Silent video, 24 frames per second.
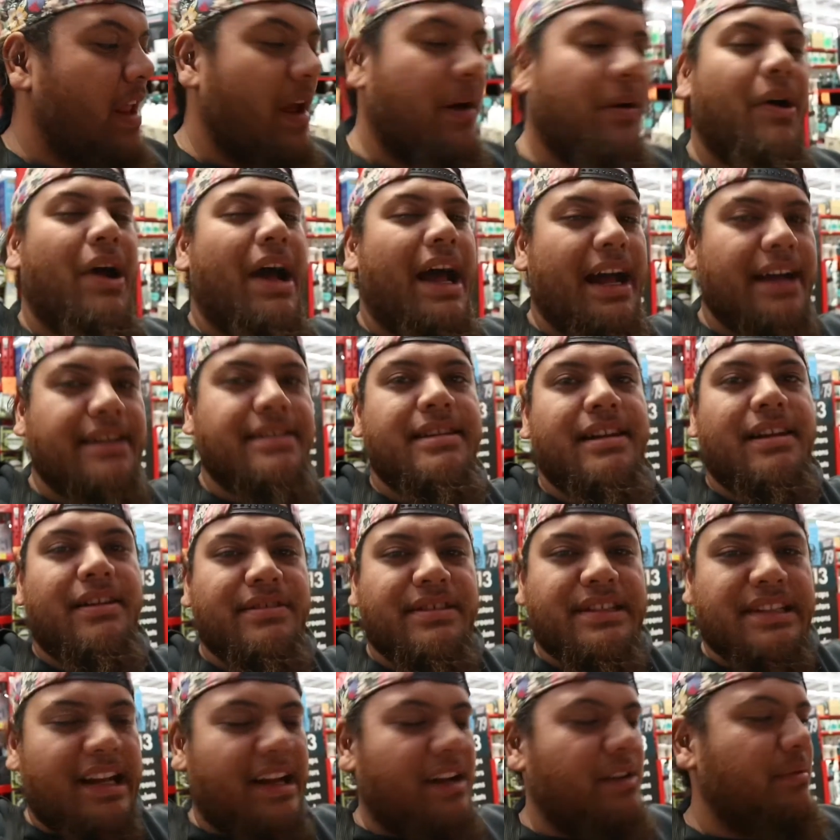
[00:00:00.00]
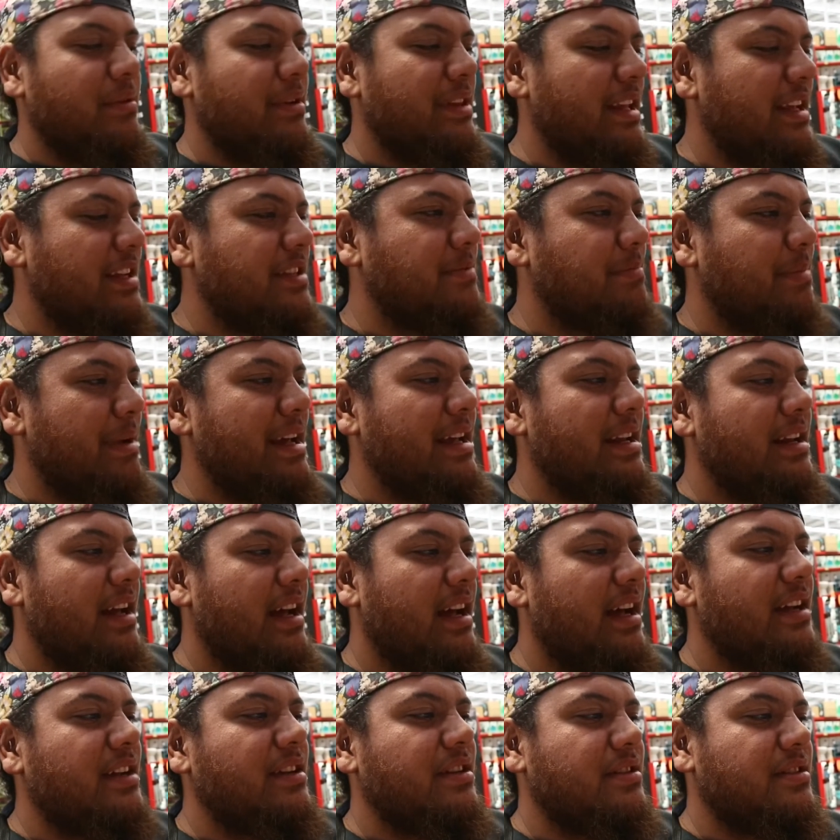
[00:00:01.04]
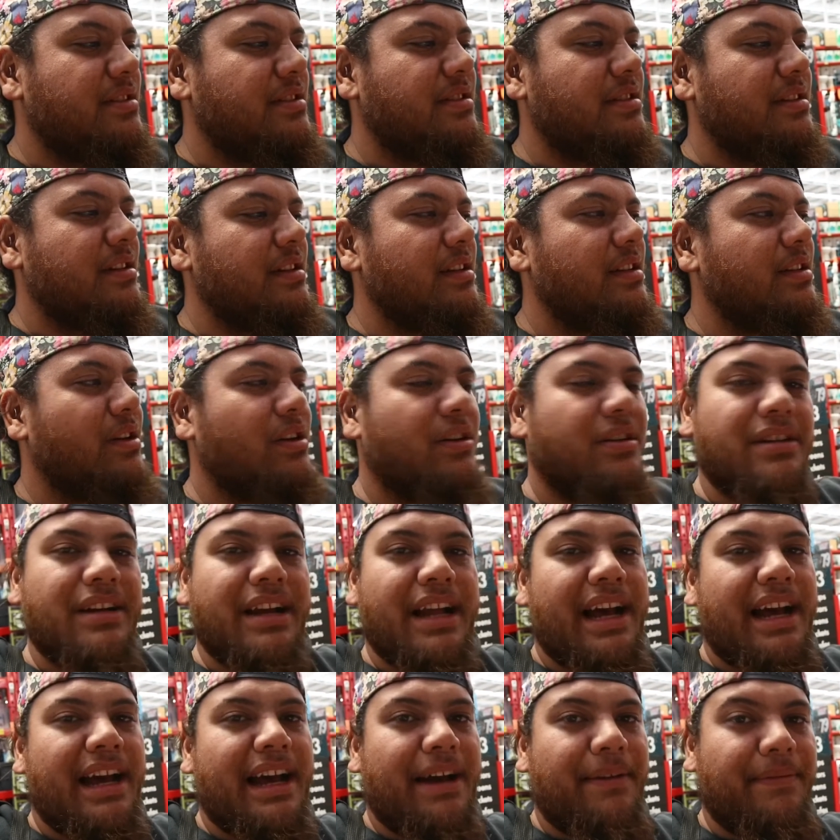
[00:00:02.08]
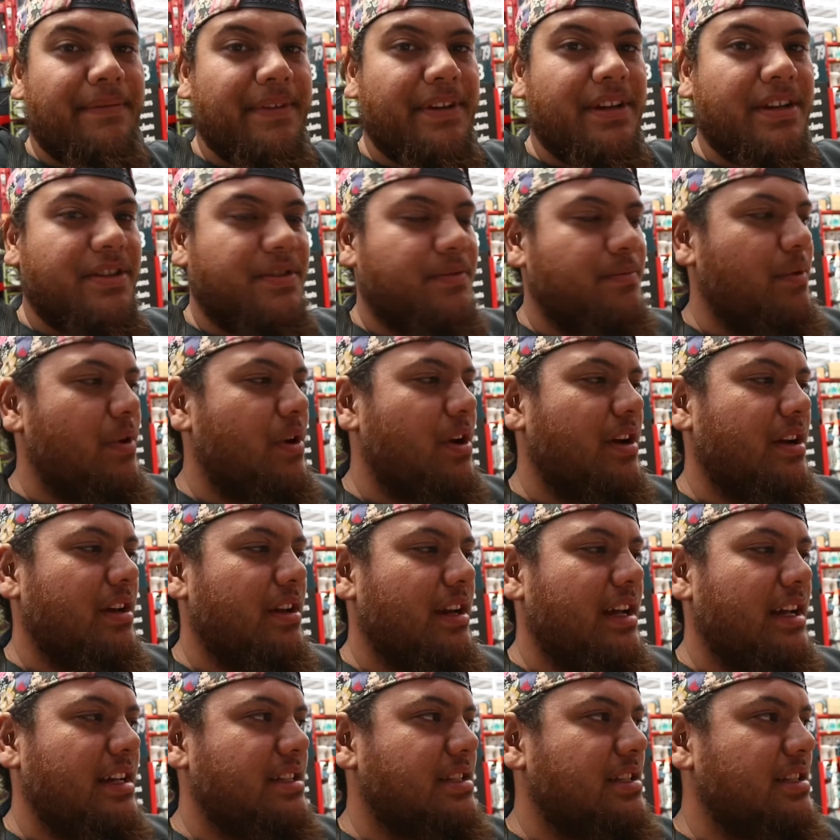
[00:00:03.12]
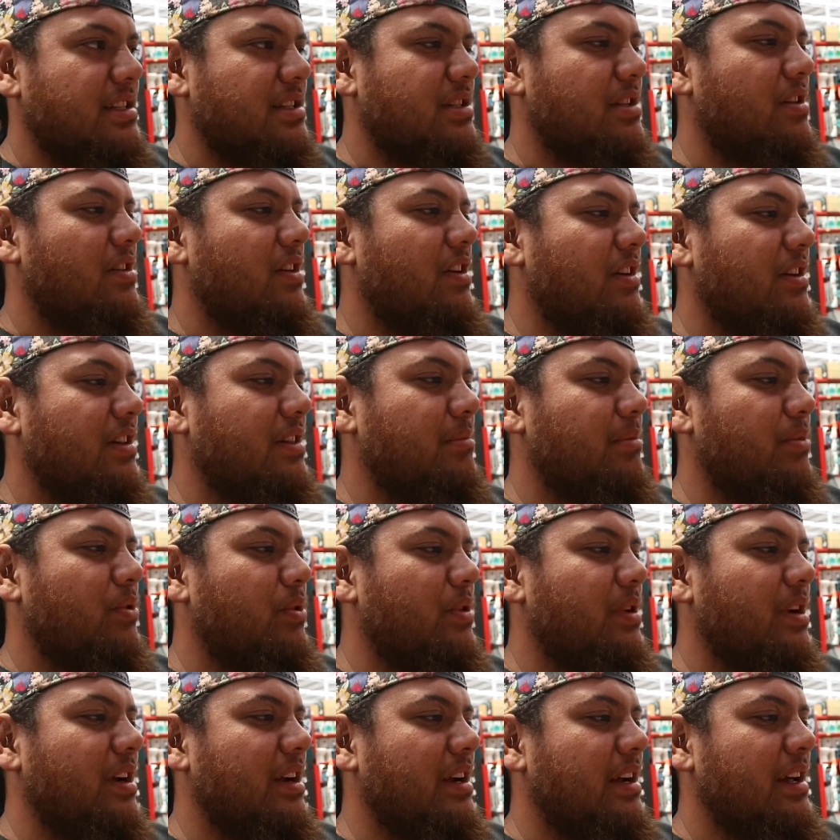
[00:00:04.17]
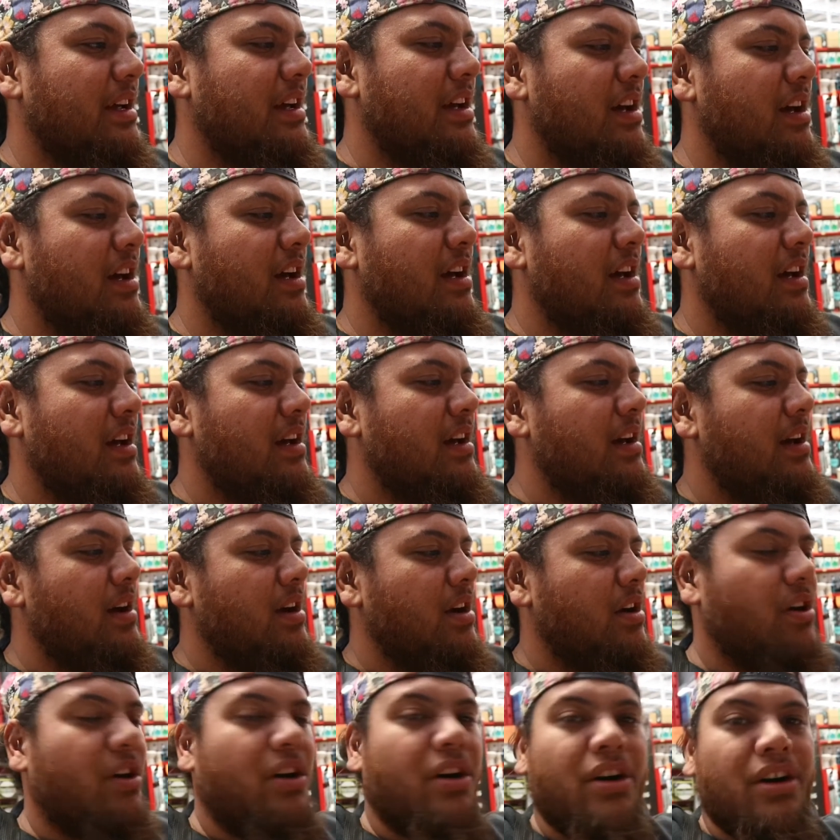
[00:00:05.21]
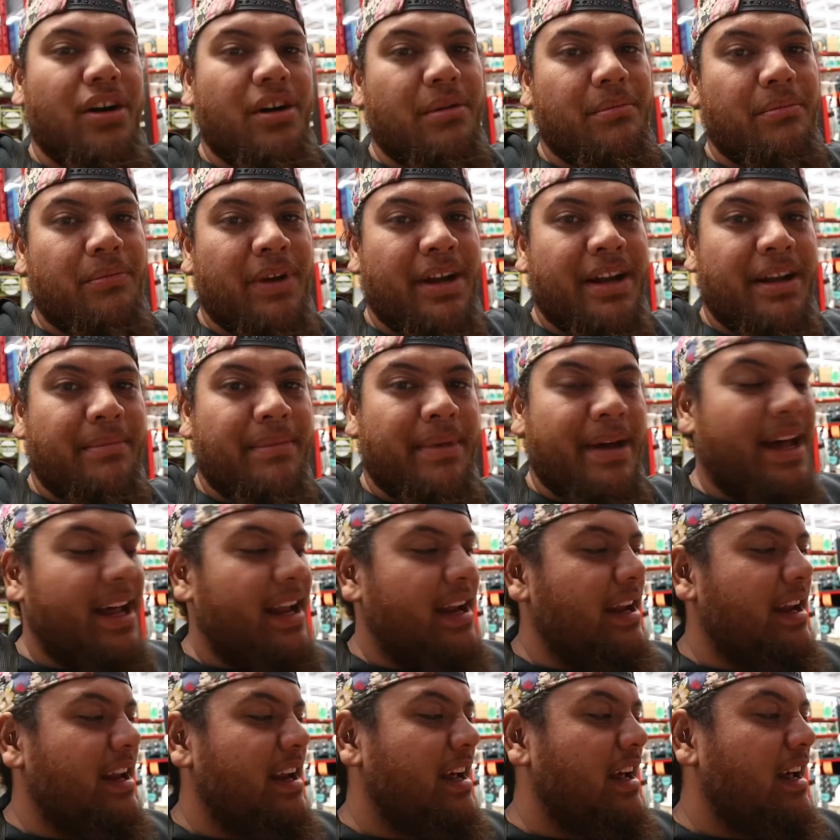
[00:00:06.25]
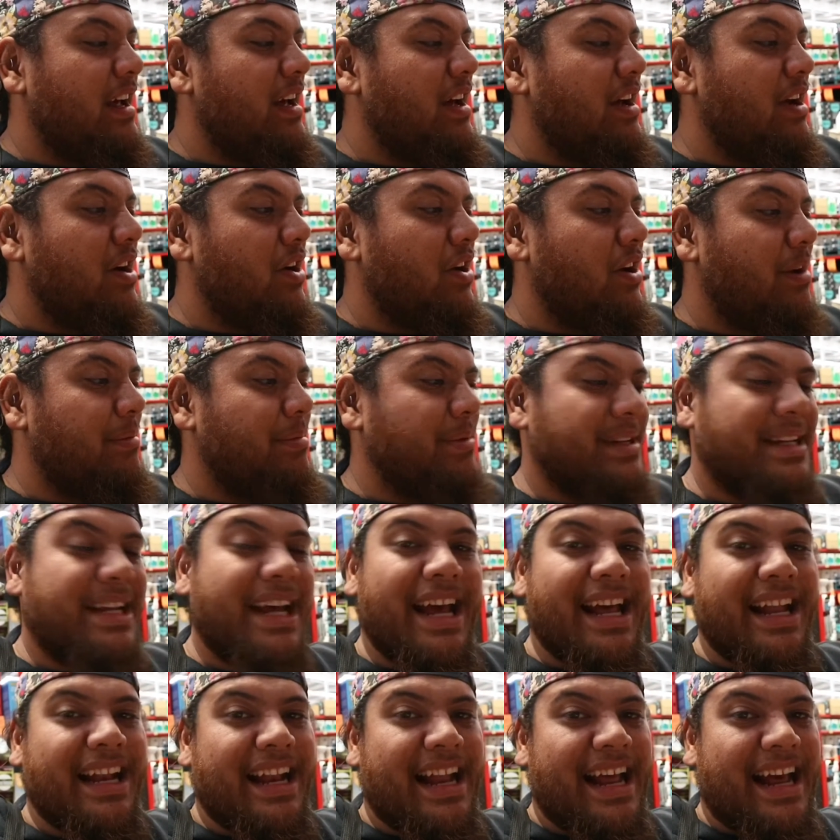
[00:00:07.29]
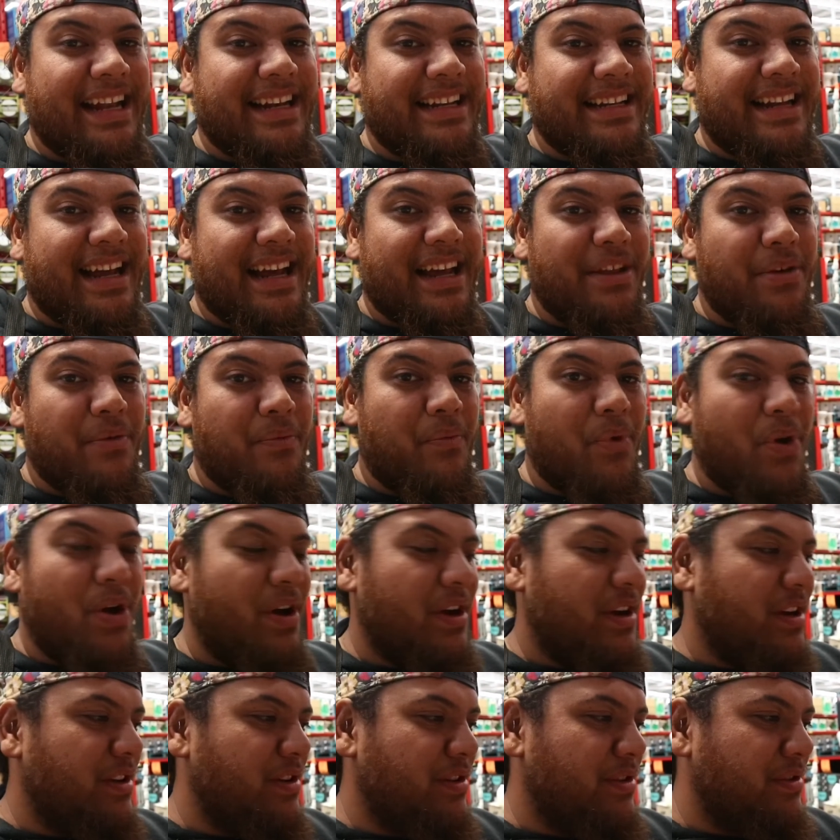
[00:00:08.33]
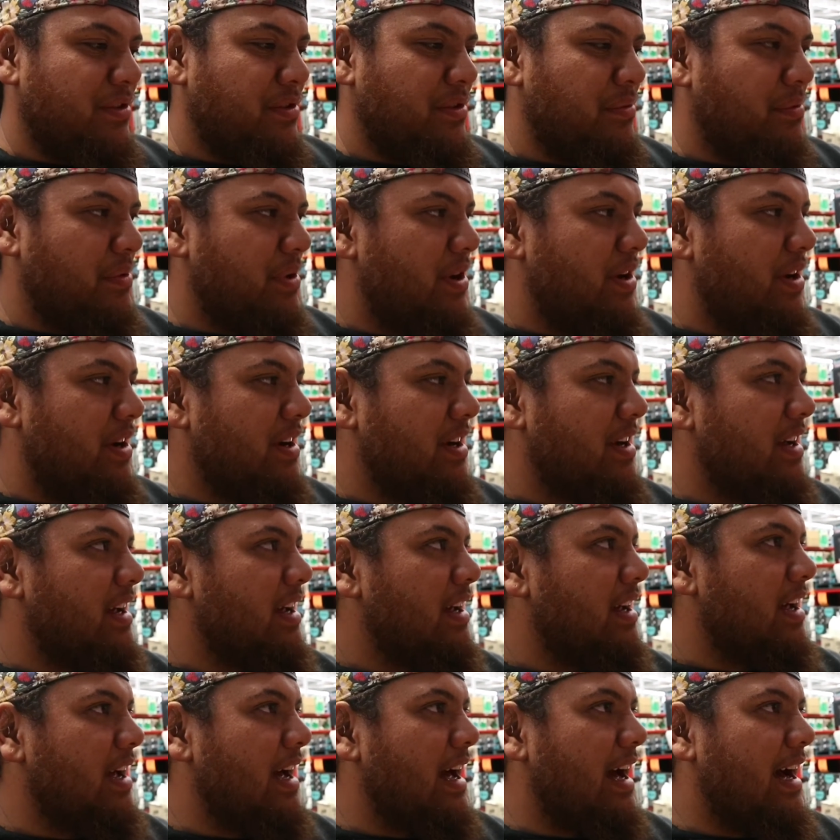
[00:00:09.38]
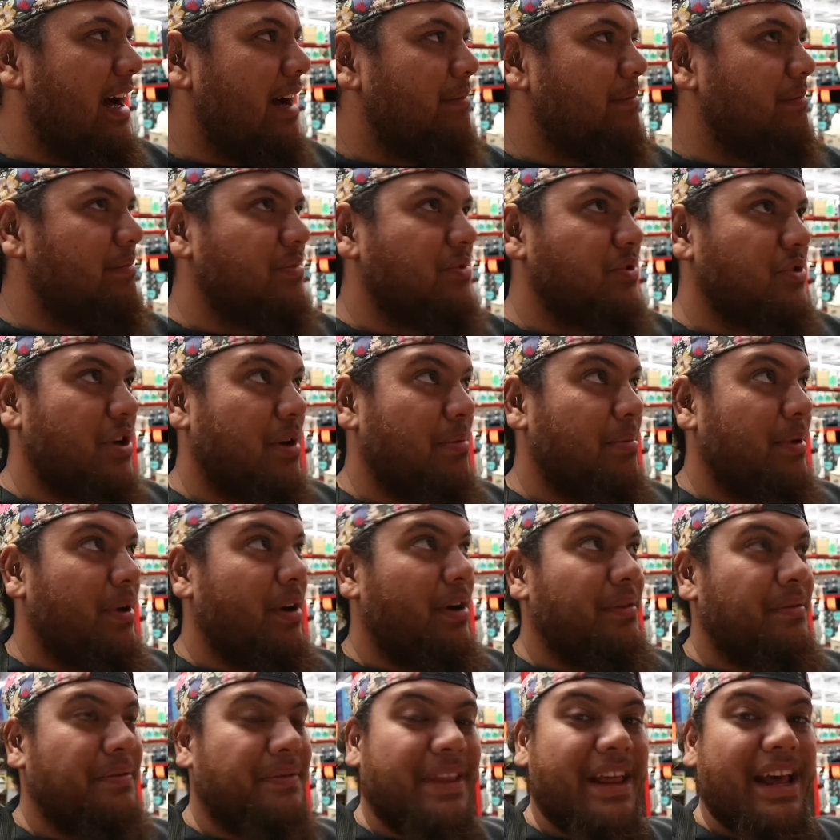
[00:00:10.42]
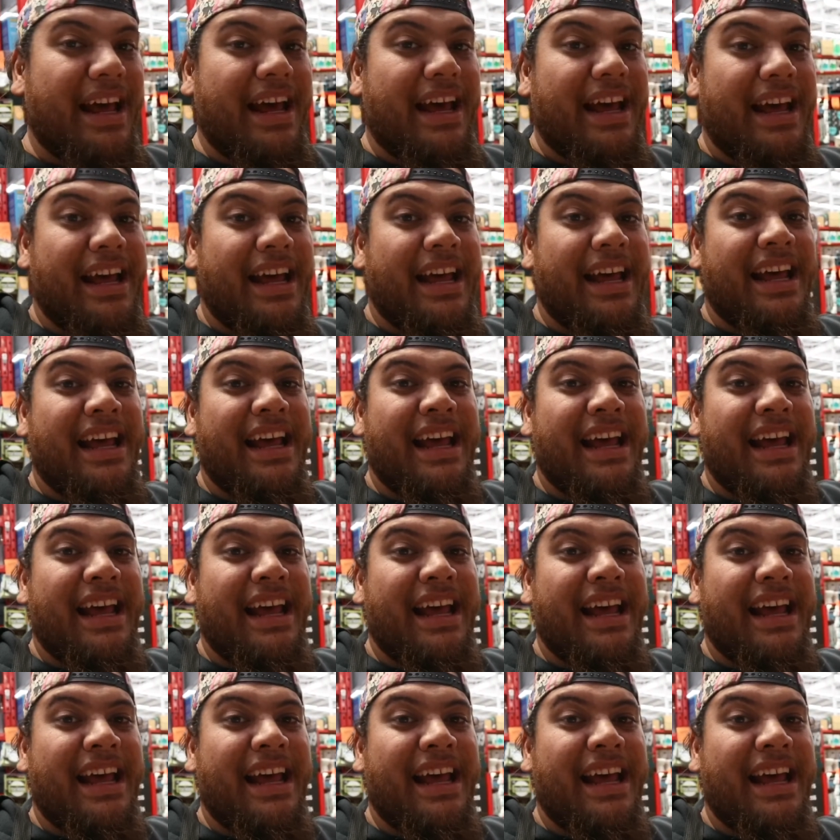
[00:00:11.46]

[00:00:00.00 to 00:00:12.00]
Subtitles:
Well, actually, I'll start with, it's been a silly long day. I finished work at like 6 o'clock in the morning, got home, went to bed, got up at 10, had to take the work ute to work, drop it off there.